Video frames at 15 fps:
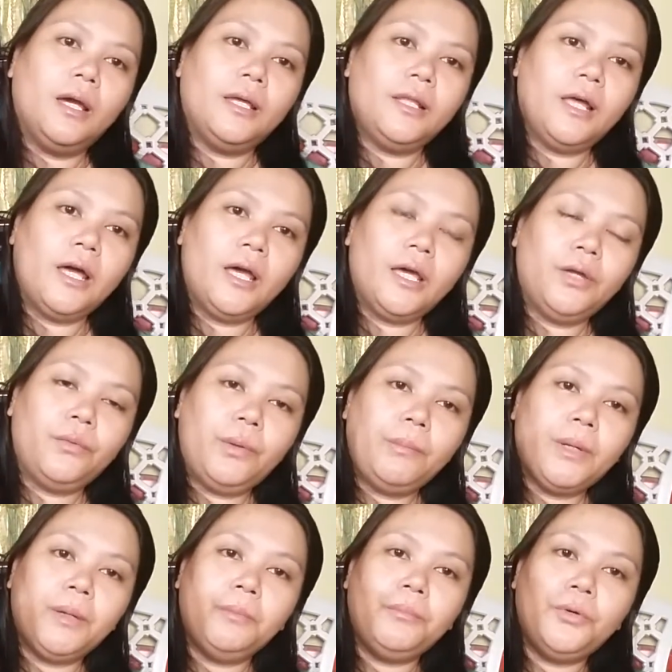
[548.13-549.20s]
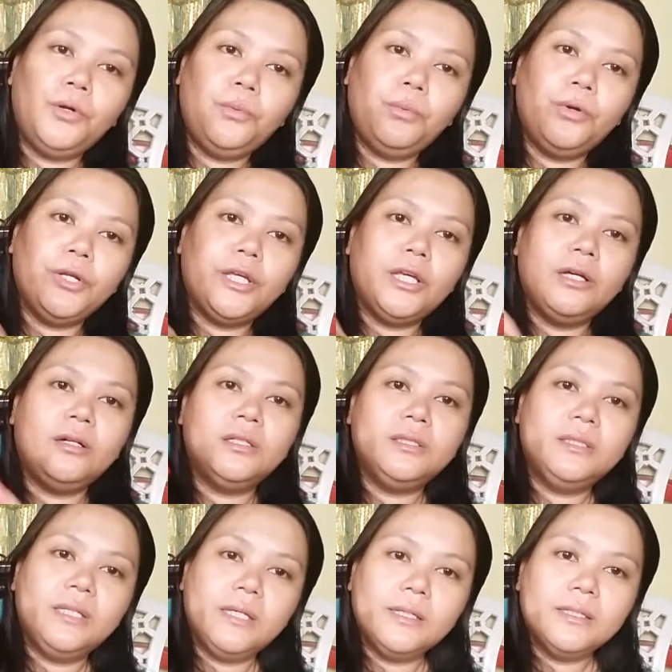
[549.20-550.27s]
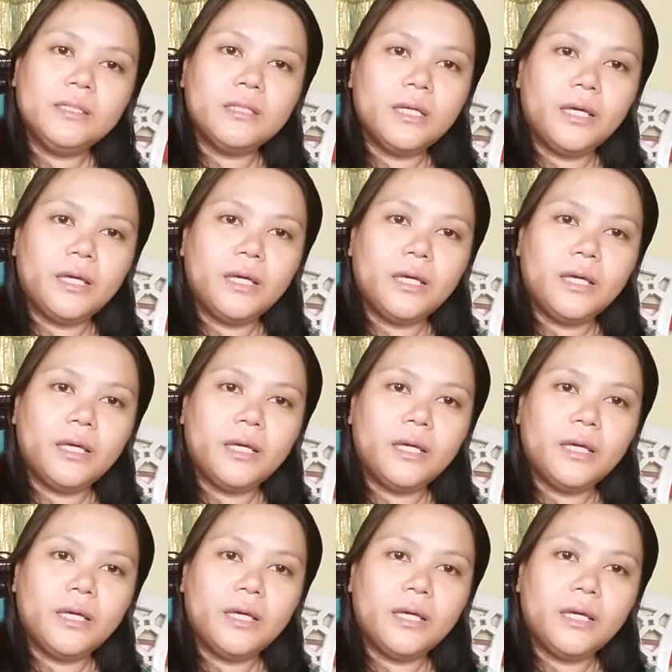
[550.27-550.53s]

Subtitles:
And I remember working on this